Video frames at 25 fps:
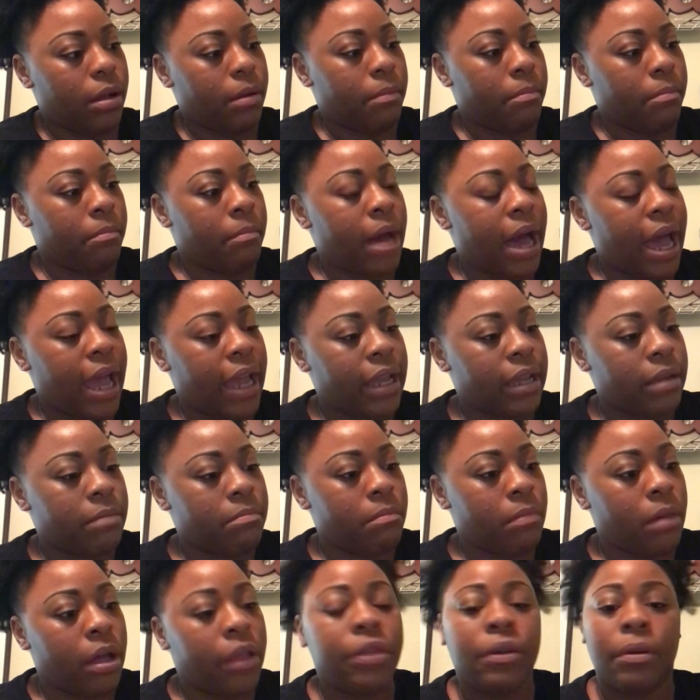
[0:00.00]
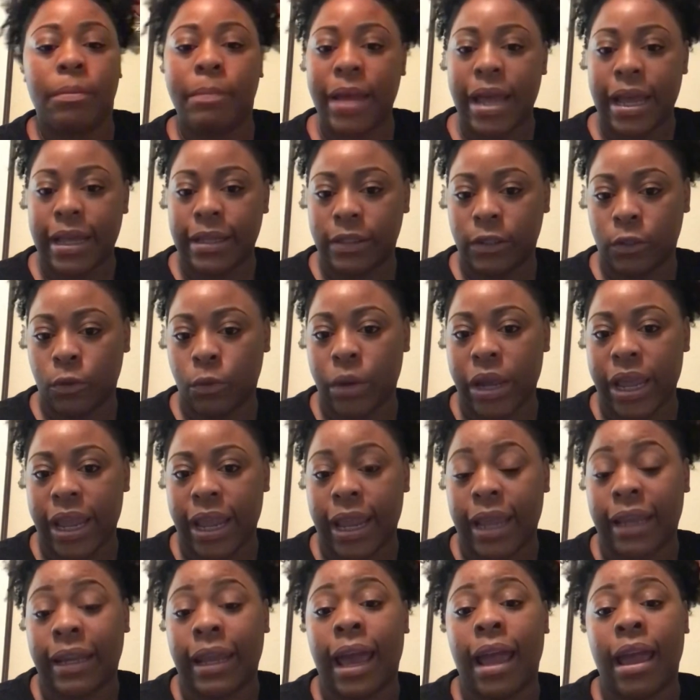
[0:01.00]
my mother passed
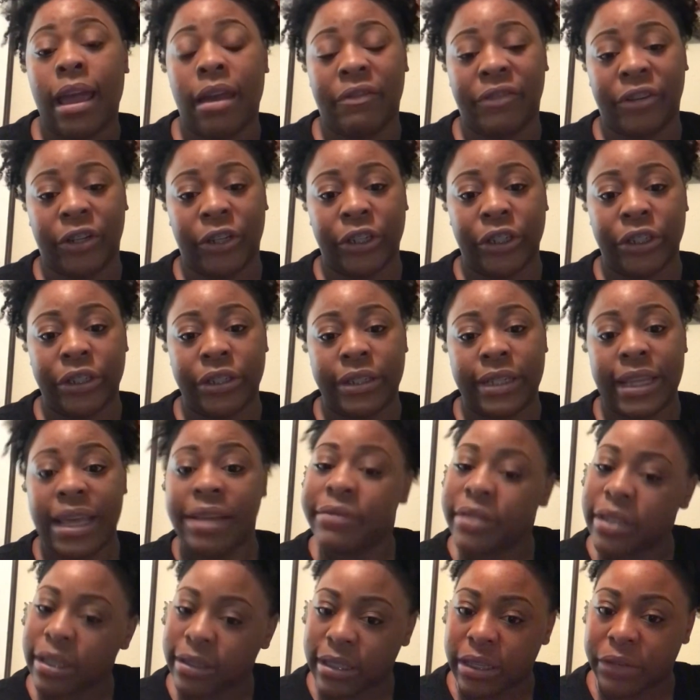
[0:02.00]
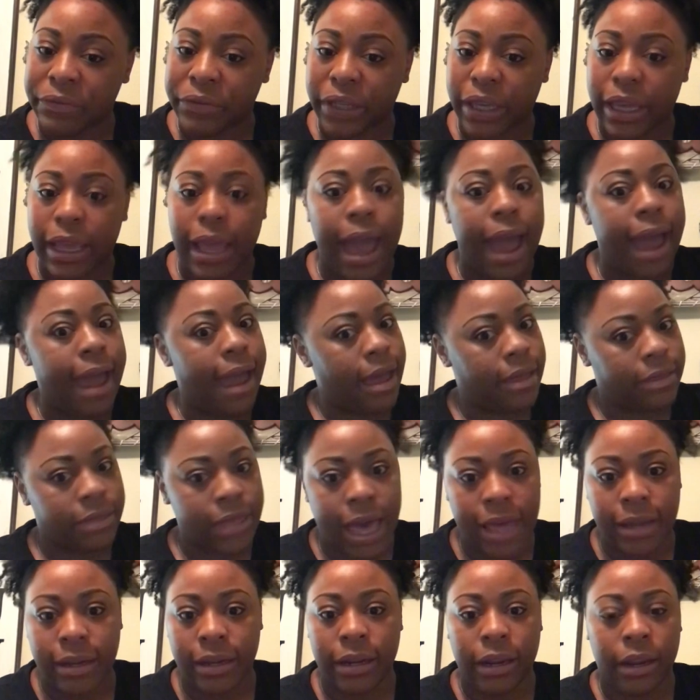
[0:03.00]
away and I have her death certificate. I had
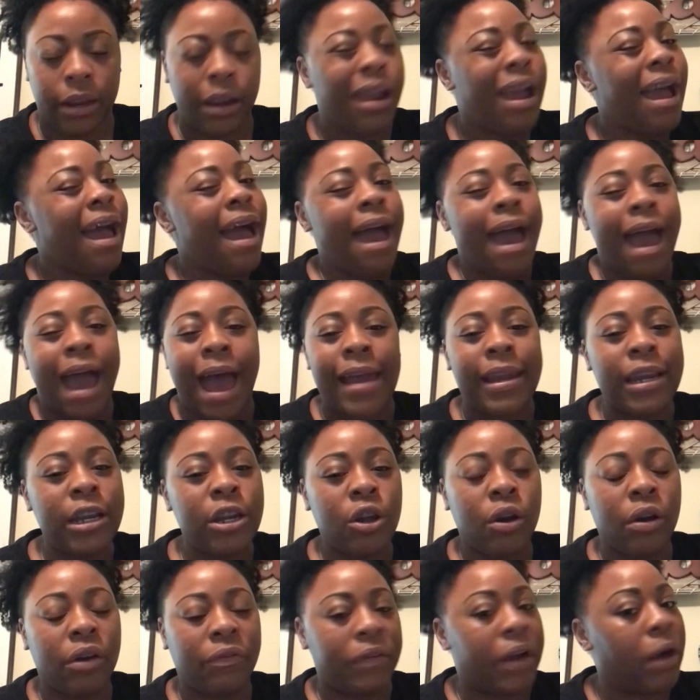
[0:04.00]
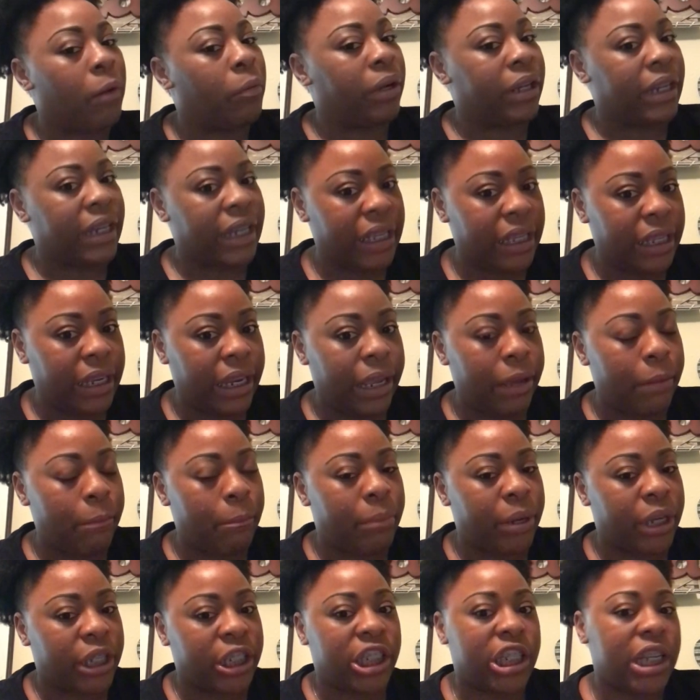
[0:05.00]
that in there. I didn't know if I would need
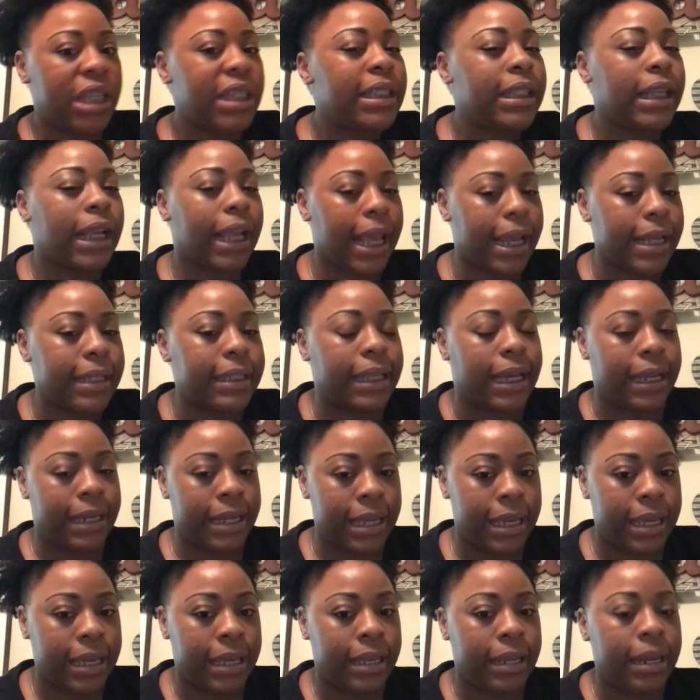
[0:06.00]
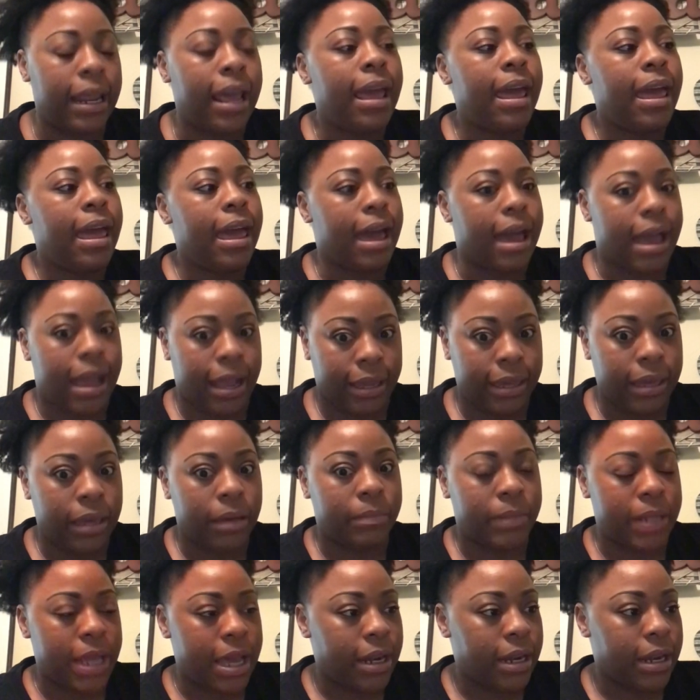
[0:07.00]
it, but just in case I did, I
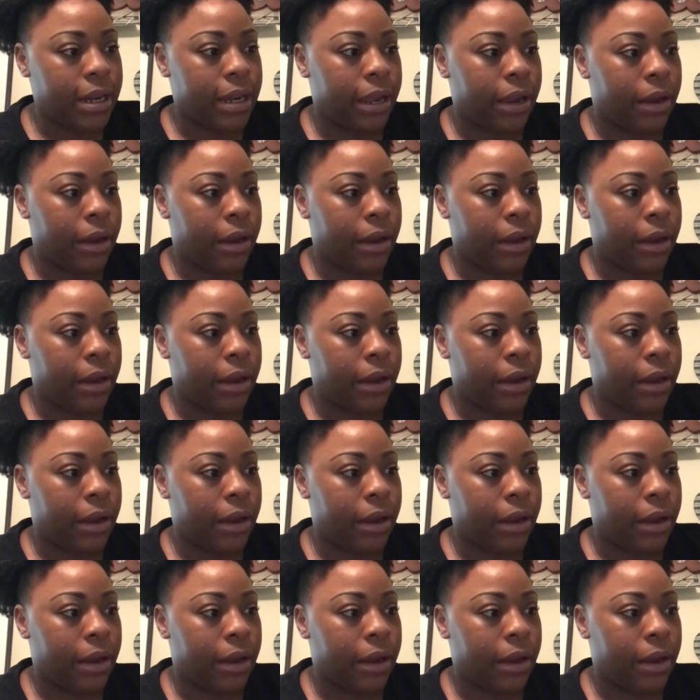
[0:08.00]
kept that in